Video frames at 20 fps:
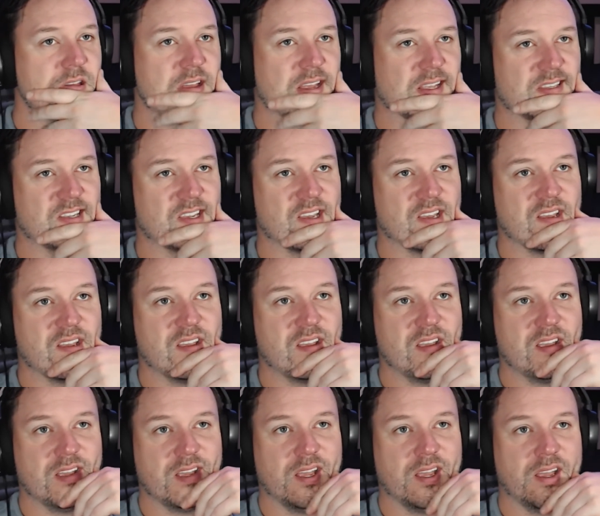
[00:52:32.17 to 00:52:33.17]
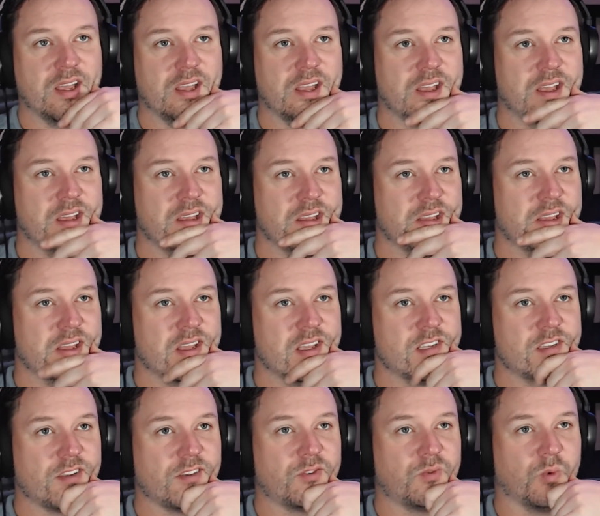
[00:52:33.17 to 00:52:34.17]
That's it.
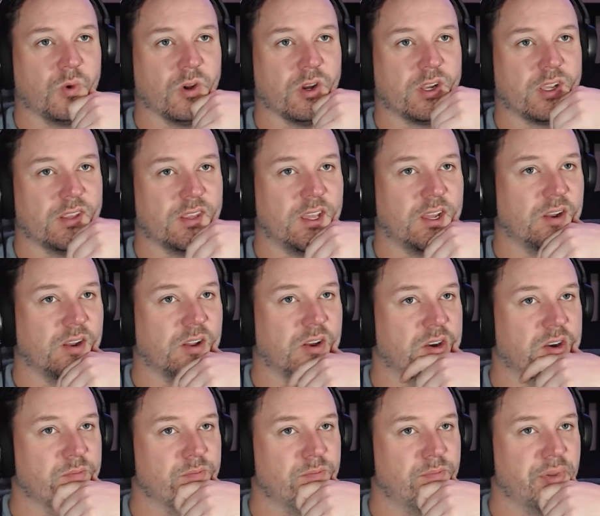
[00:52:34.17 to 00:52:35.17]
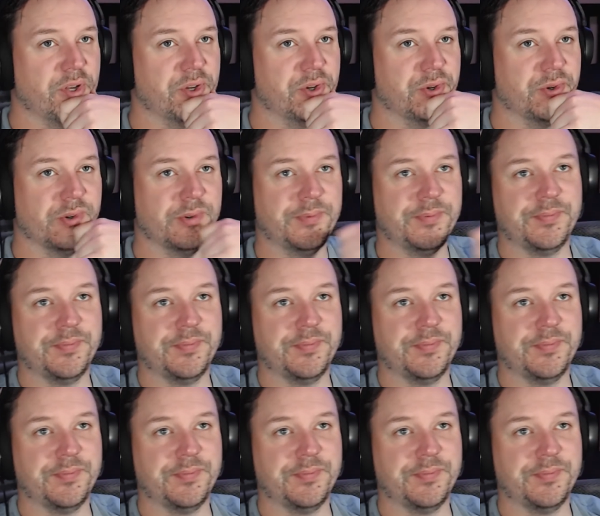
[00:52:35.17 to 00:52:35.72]
Just work and then home. Boo.